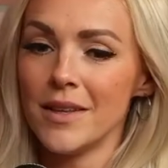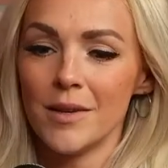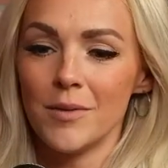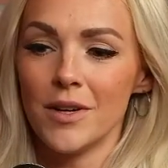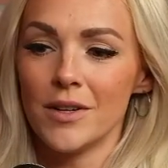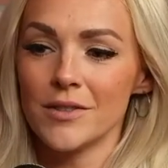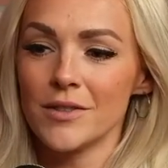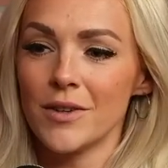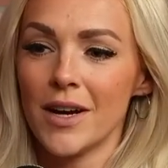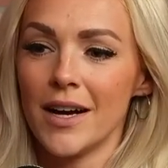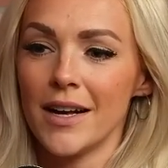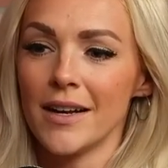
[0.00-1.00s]
And then we also
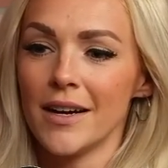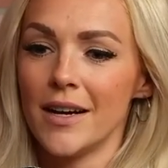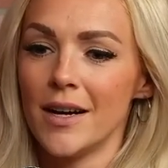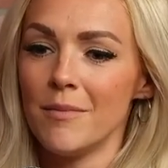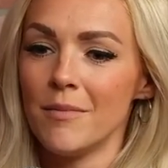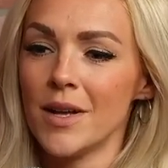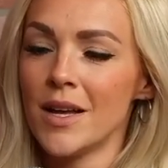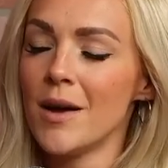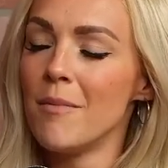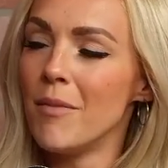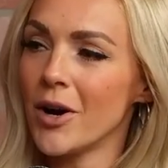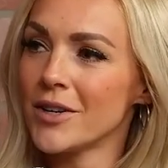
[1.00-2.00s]
had
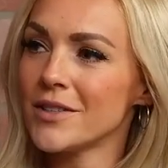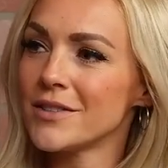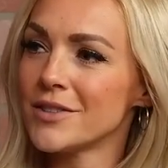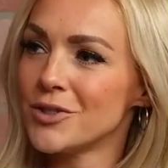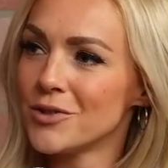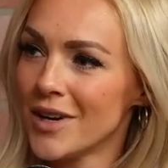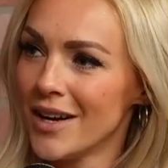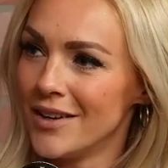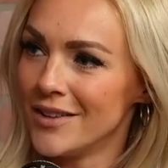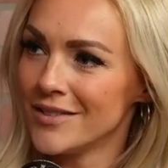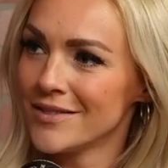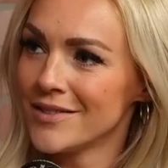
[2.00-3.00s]
Marcus
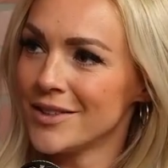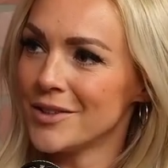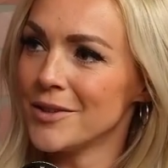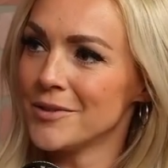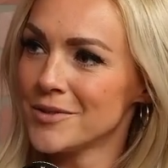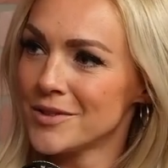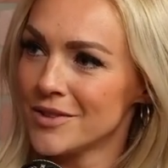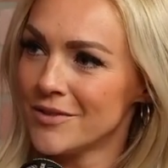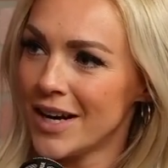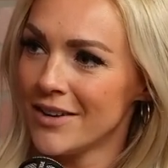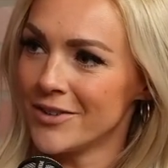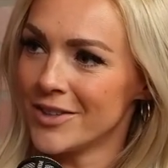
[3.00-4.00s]
Luttrell, the lone
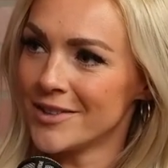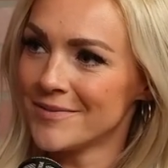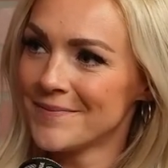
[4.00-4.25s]
survivor.